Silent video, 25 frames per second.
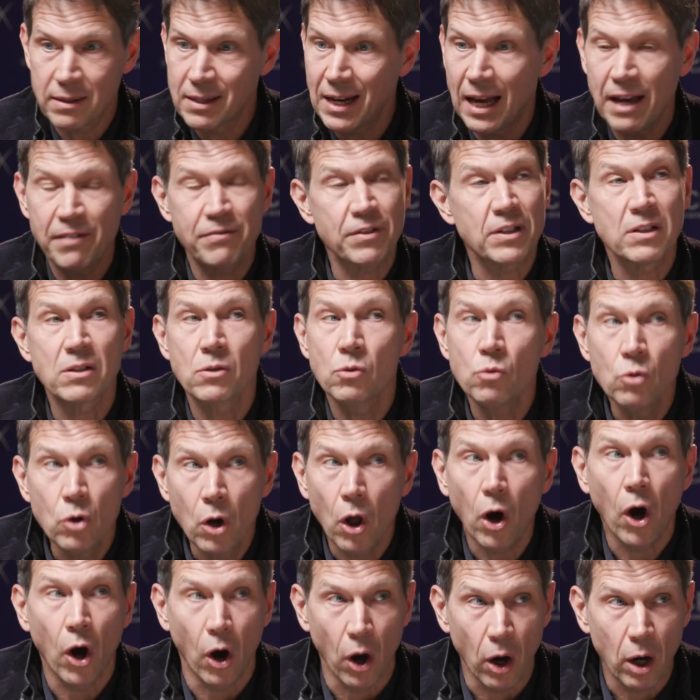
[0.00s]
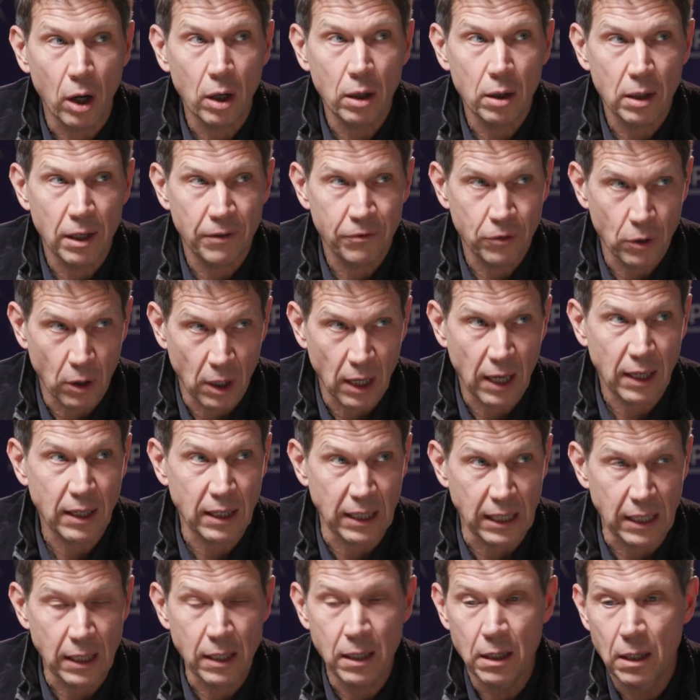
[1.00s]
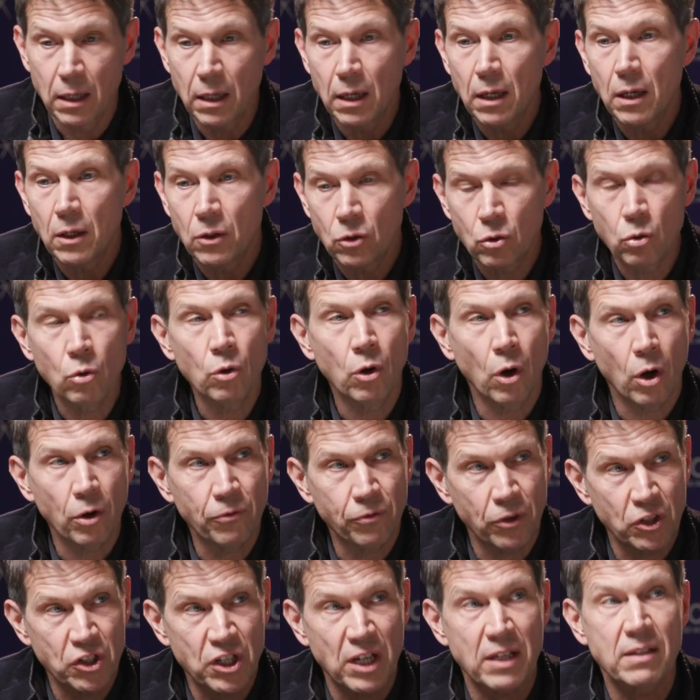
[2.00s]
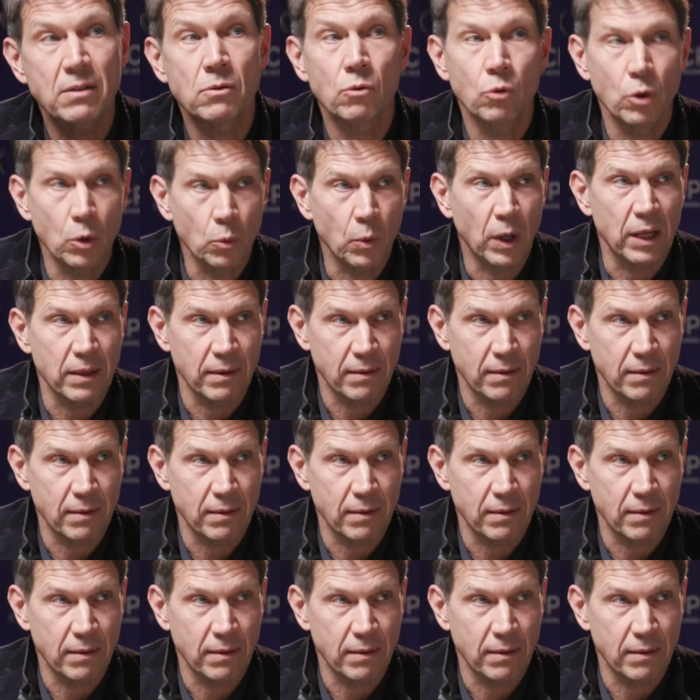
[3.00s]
life is too long, if you're lucky. Too long for just doing one